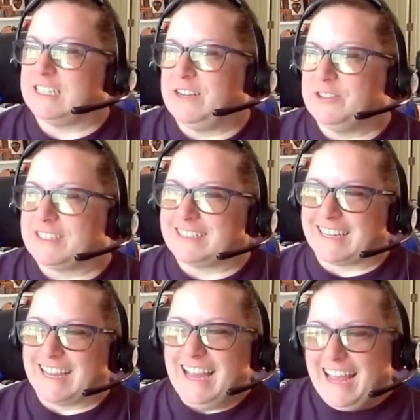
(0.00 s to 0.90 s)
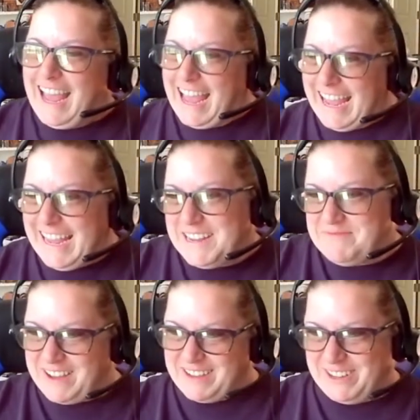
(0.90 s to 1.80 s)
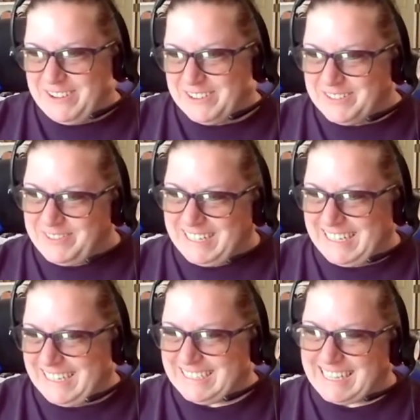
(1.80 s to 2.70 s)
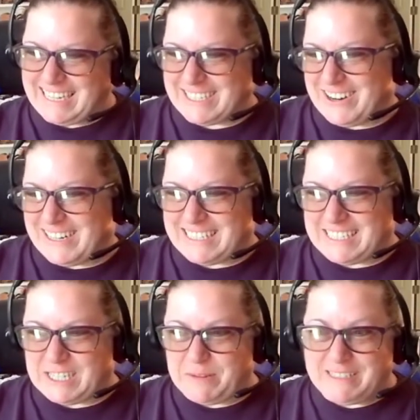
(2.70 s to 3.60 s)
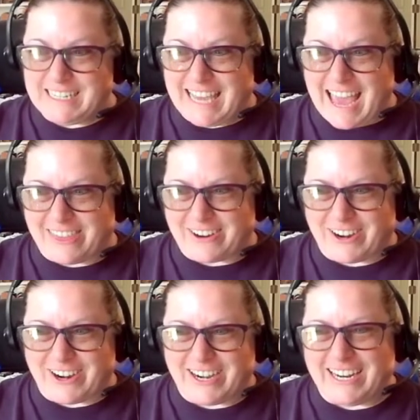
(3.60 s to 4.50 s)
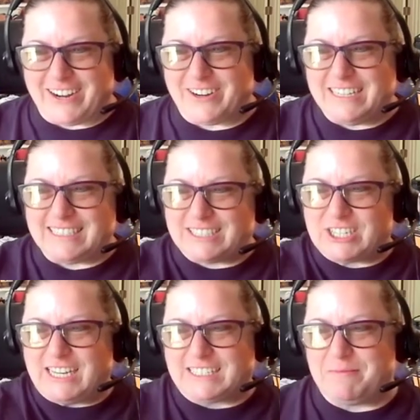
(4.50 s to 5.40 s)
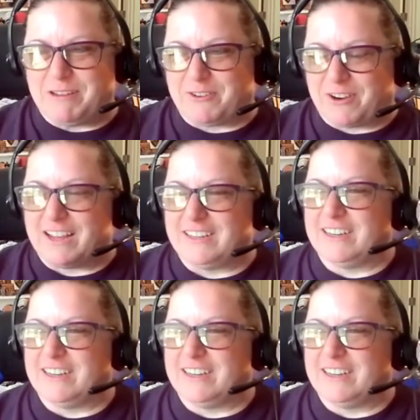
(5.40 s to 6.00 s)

And he was just like, hey, maybe we'll be stationed on a ship together, and he's chasing me around.